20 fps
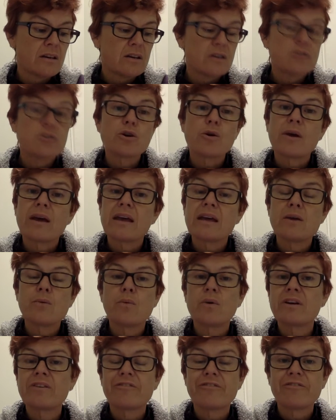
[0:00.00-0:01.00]
so he
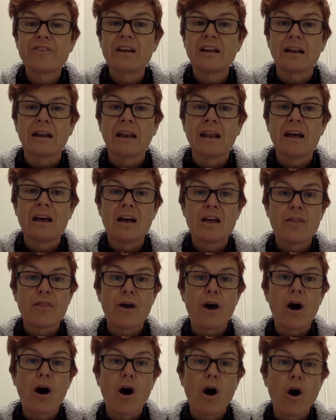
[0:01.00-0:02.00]
would fill
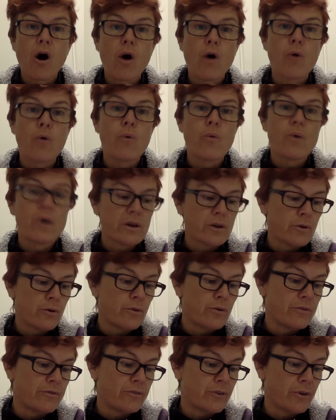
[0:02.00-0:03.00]
the whole
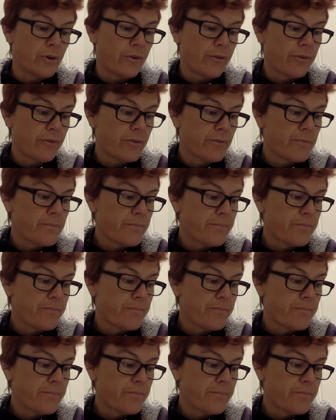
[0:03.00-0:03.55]
universe.